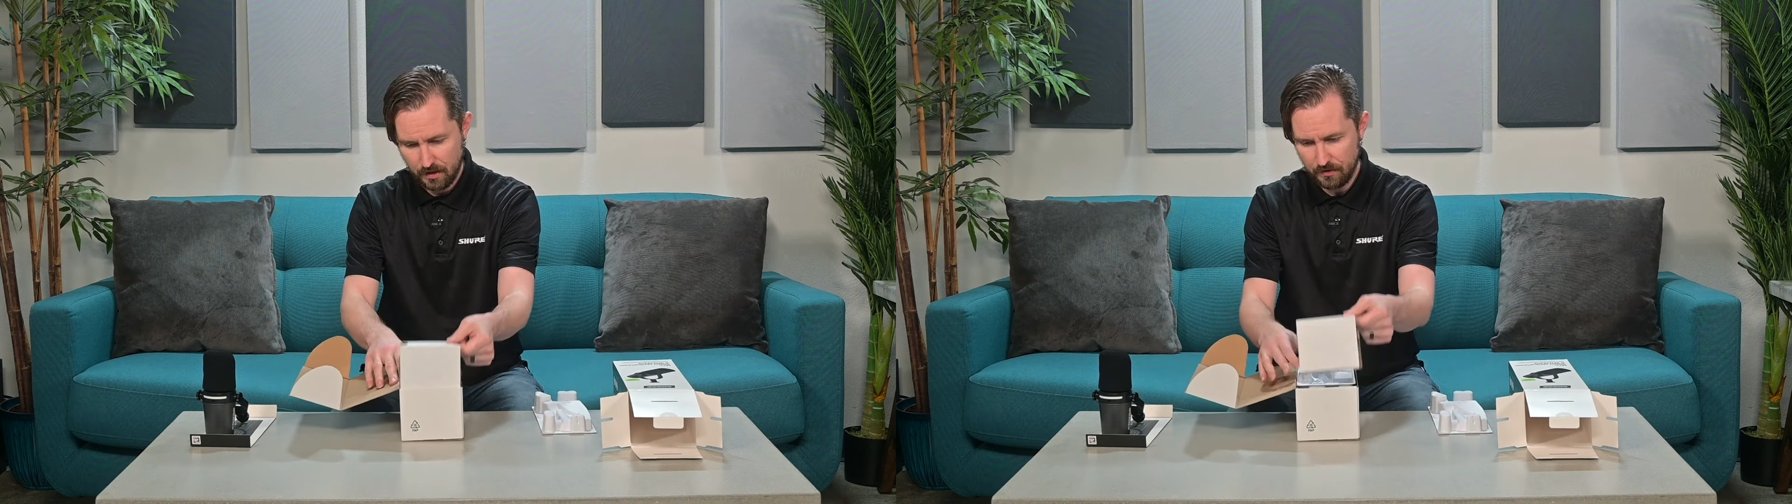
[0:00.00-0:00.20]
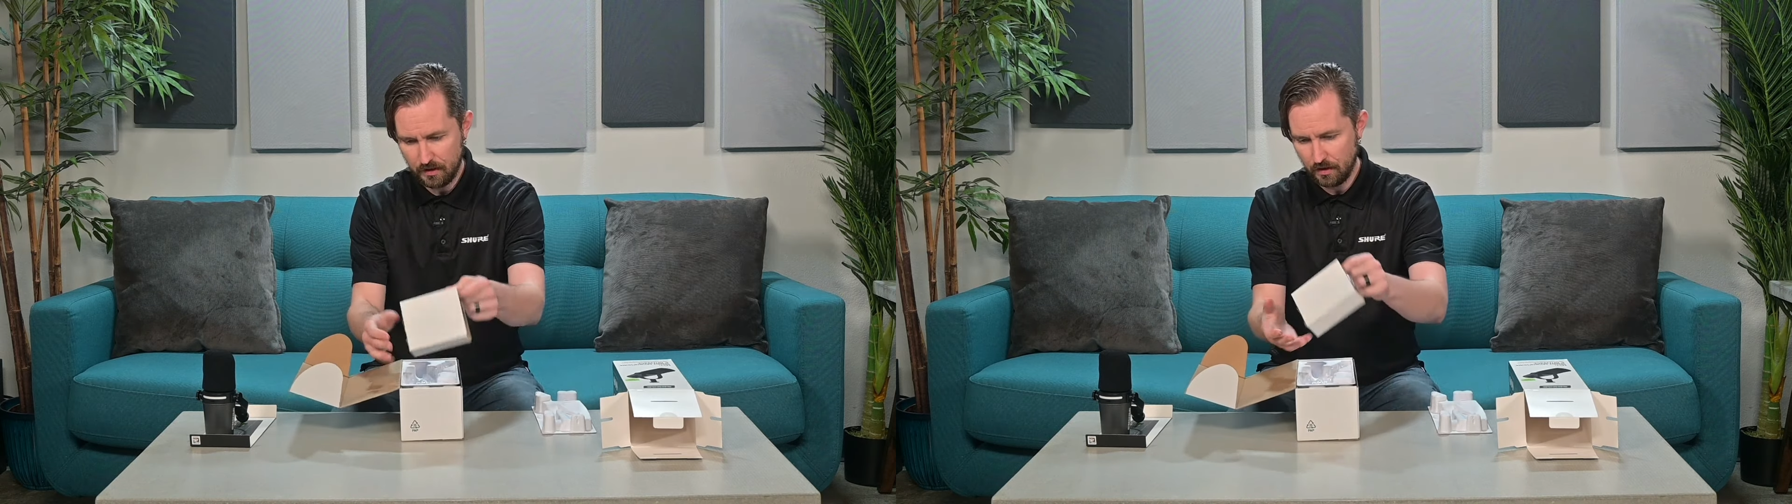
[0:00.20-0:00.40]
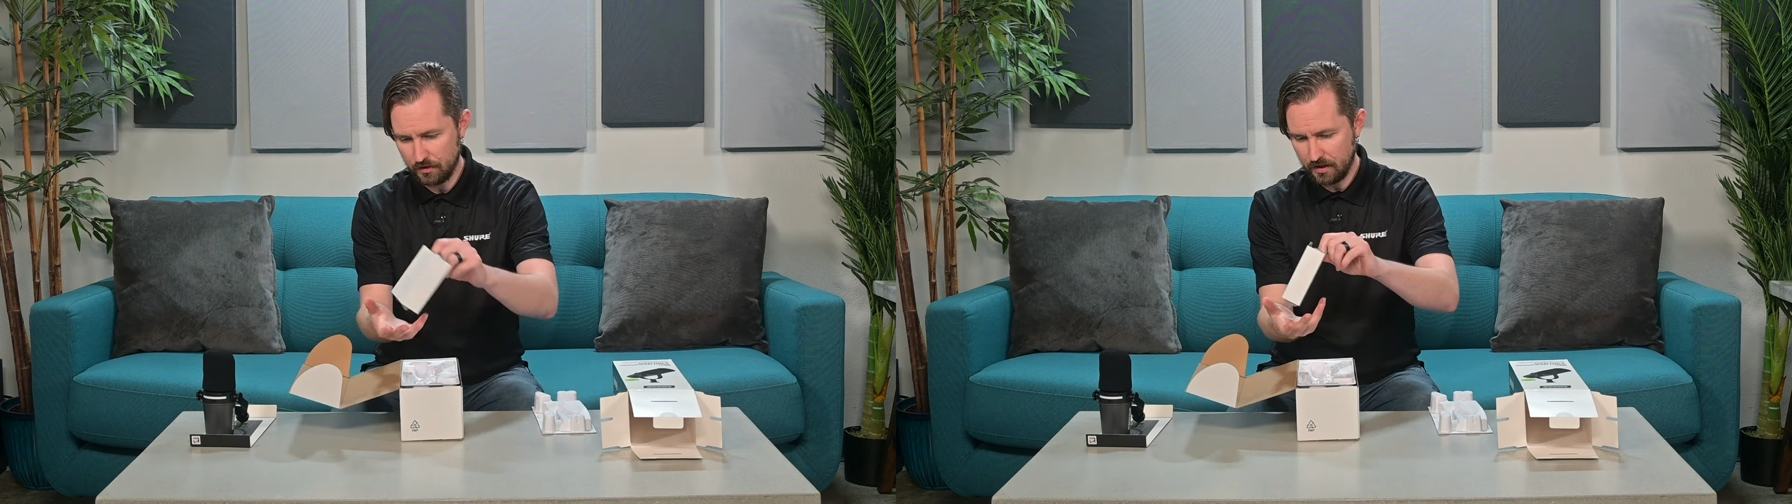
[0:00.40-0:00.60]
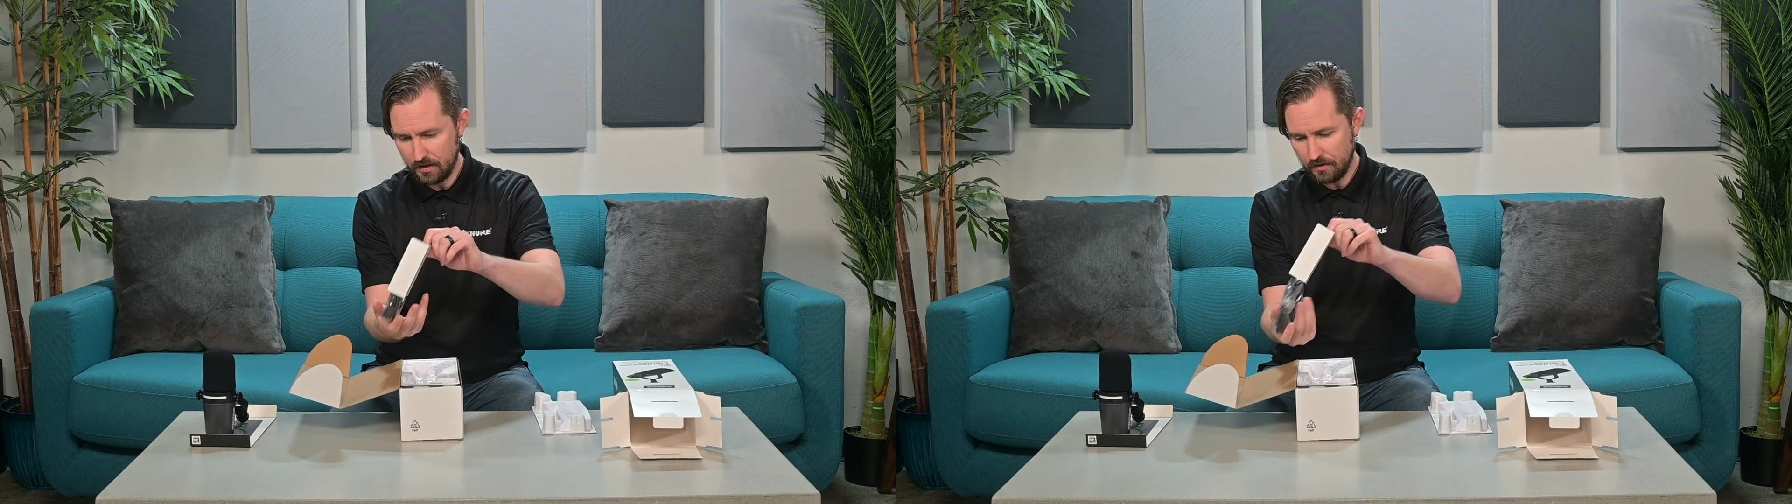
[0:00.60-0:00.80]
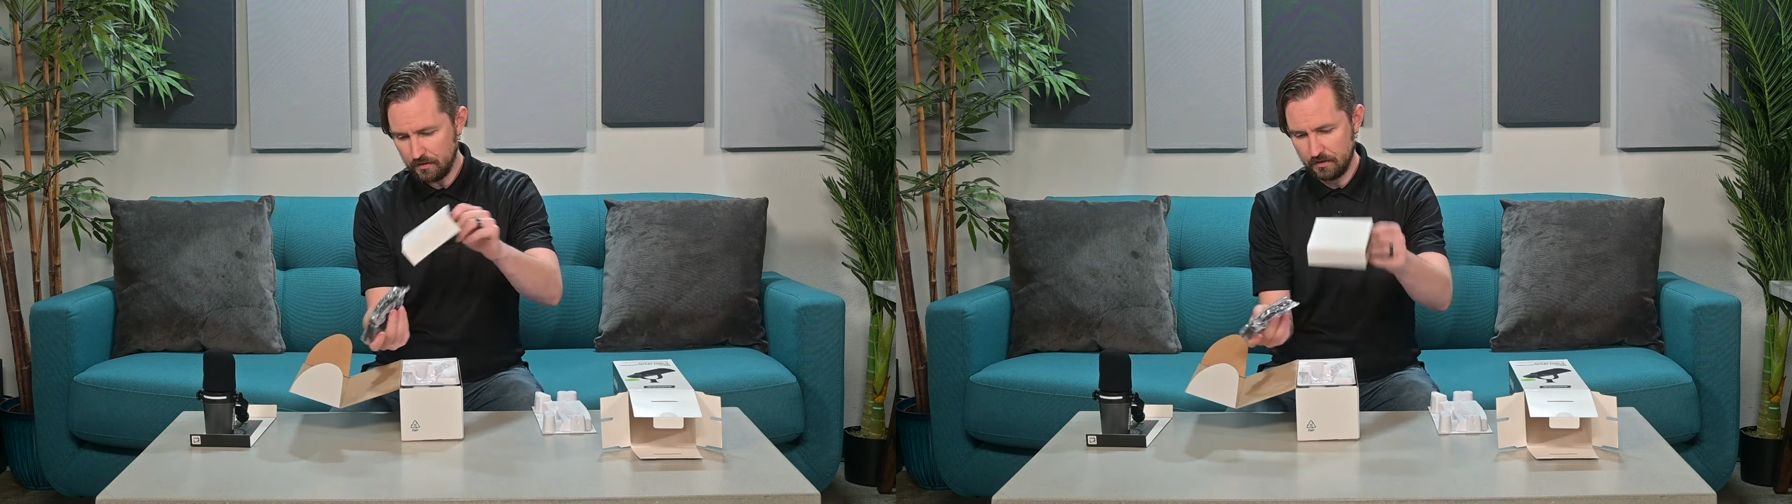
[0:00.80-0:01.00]
And then under
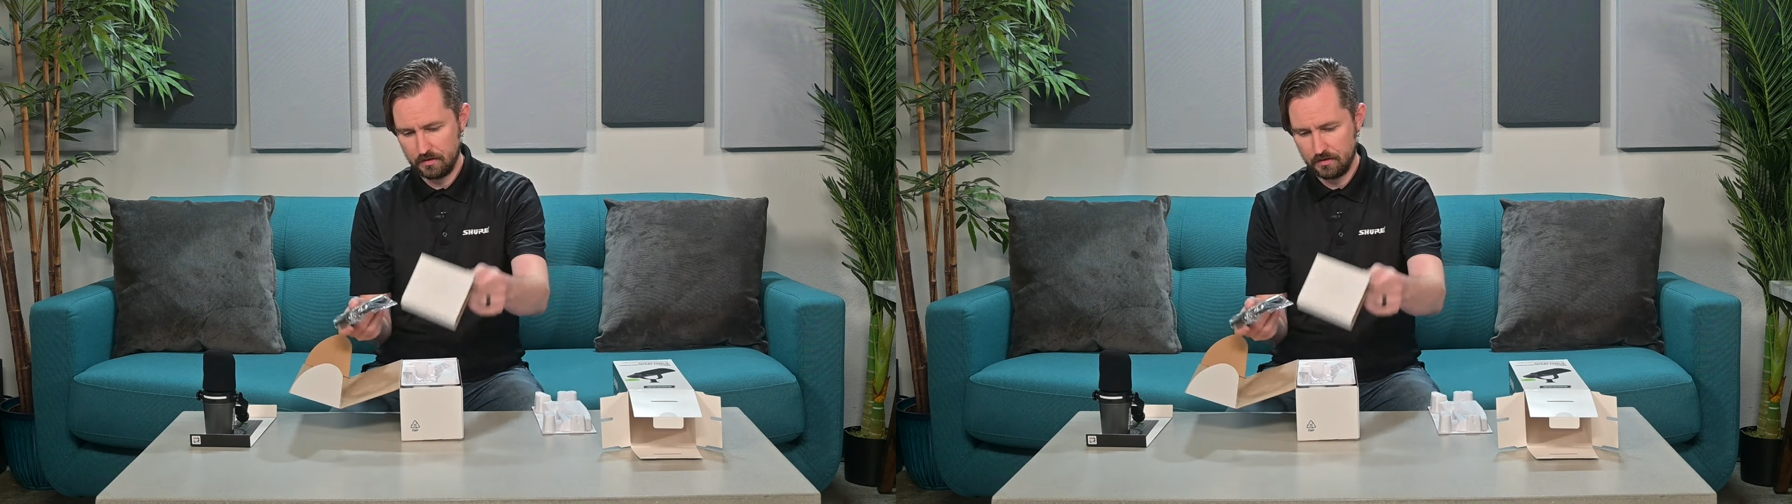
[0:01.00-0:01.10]
here,